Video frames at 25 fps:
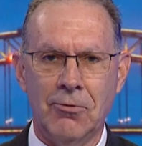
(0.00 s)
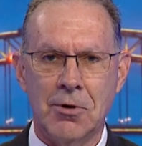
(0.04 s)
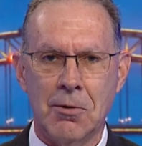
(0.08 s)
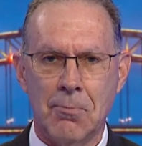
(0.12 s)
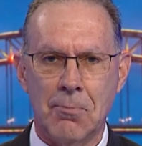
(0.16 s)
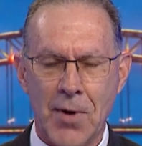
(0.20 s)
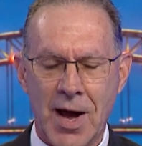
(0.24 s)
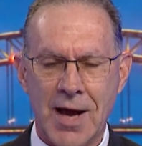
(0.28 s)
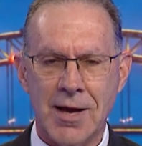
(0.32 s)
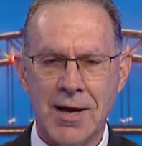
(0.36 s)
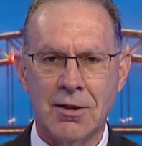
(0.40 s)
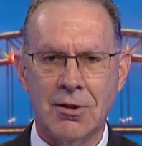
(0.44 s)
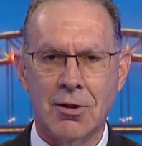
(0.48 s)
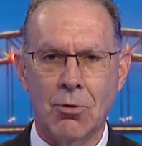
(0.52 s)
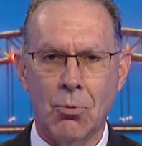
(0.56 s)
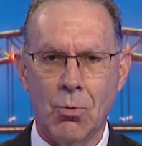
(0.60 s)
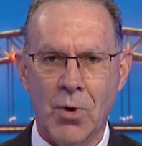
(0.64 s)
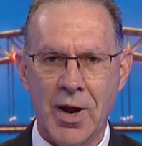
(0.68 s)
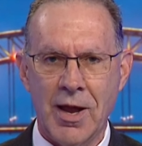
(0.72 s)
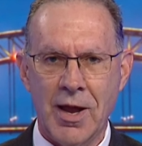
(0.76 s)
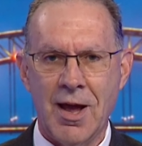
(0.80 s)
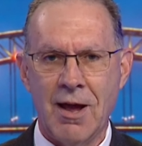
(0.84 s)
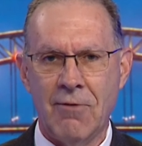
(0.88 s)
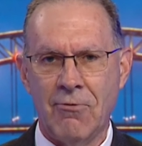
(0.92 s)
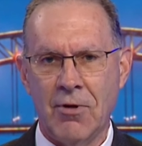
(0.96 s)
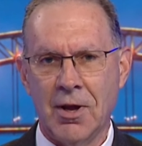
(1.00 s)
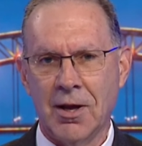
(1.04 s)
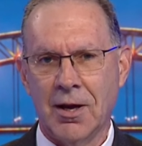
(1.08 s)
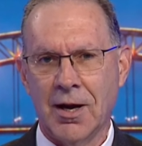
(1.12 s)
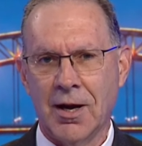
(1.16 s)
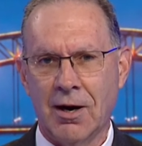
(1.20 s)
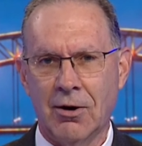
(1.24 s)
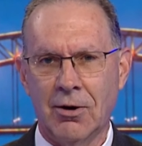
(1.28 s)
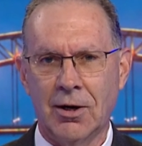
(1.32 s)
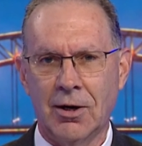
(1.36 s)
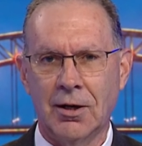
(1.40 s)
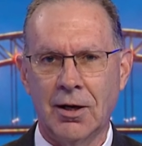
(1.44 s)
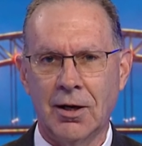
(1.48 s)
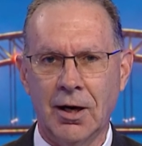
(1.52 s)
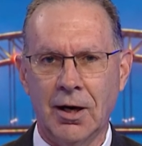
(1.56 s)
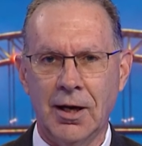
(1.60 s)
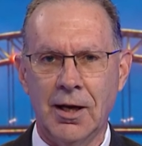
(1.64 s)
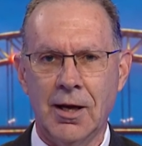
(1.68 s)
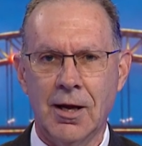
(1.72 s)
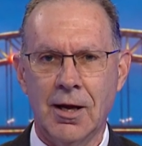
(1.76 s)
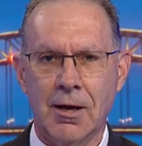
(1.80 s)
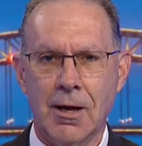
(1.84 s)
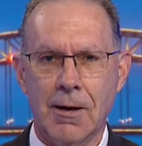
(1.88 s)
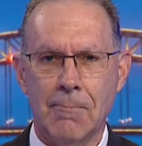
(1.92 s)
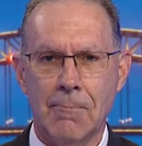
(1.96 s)
debate that we're having
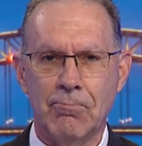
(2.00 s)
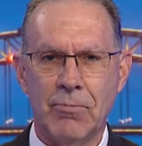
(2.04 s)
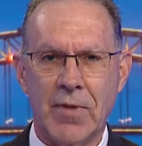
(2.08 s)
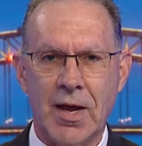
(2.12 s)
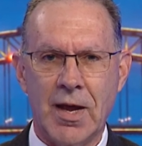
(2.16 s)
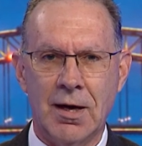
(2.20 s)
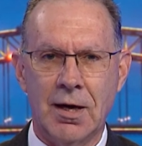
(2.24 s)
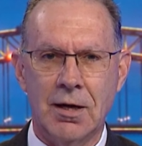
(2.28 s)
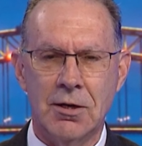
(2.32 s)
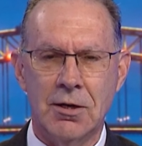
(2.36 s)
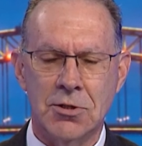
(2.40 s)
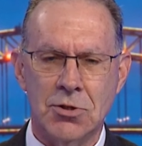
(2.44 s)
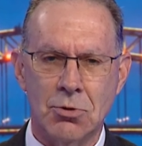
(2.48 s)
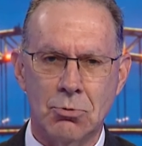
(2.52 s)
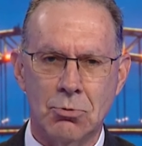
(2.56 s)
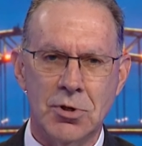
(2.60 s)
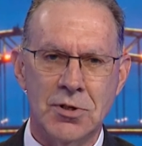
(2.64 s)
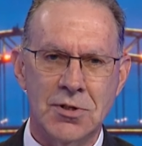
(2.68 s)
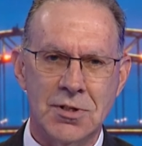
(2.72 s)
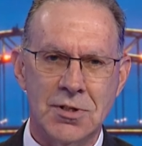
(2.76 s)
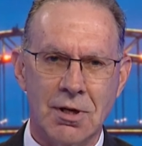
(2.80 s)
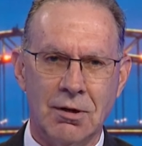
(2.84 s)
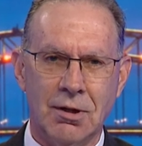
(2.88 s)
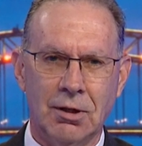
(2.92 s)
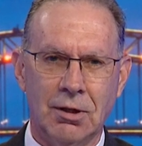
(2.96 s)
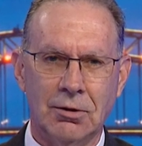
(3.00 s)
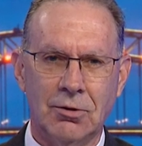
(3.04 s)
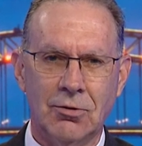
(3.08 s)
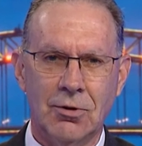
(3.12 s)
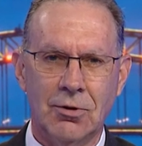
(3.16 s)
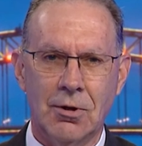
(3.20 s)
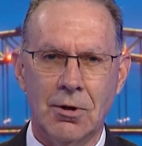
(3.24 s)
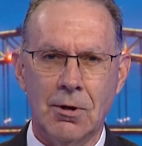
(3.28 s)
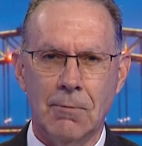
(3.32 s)
currently as a result